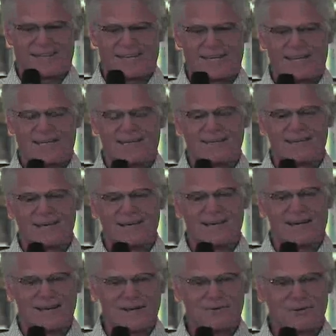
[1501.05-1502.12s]
And
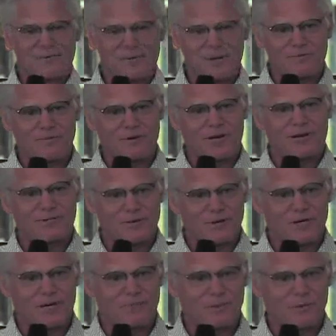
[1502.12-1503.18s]
I remember after
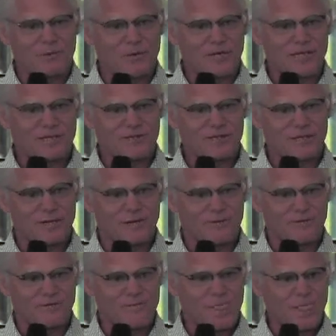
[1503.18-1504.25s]
a couple of weeks
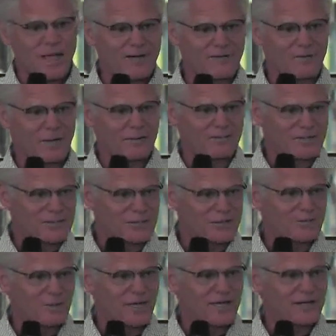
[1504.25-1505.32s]
of having my
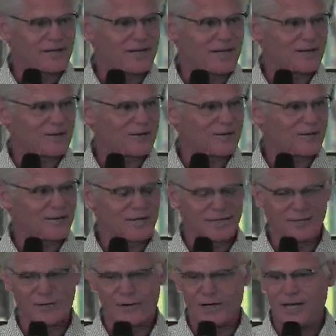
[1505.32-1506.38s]
business plan together
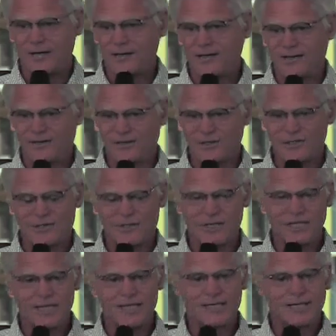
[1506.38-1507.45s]
and going out and hitting the
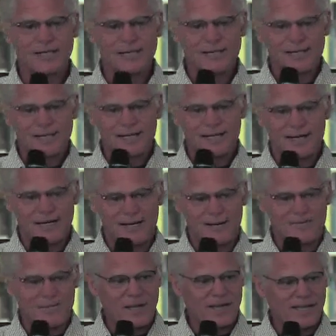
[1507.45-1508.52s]
street,
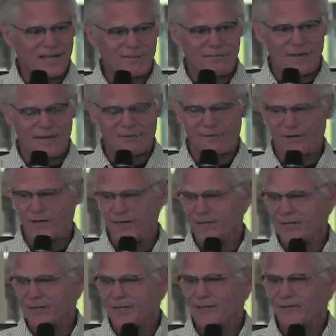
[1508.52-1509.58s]
um, I came back
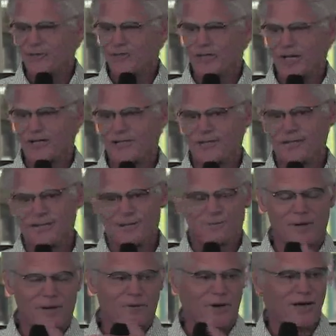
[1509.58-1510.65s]
very uh, dejected. And
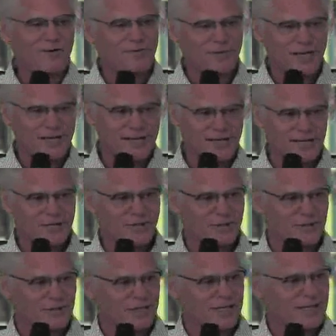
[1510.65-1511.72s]
my wife, Ann,
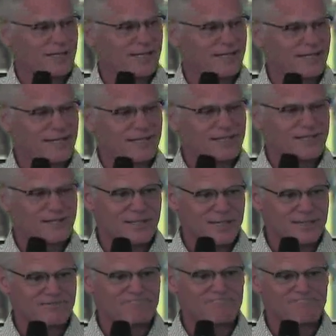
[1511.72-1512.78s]
actually uh,
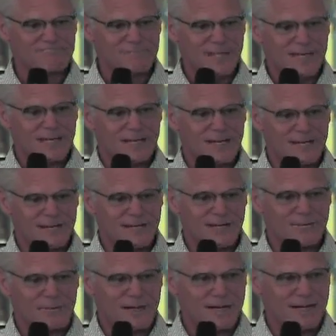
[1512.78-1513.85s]
said, honey,
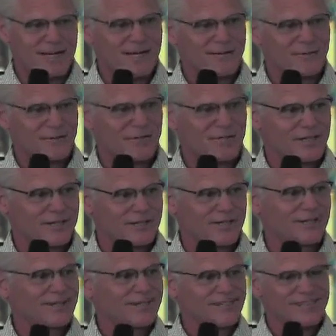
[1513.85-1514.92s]
I'll buy a half a share.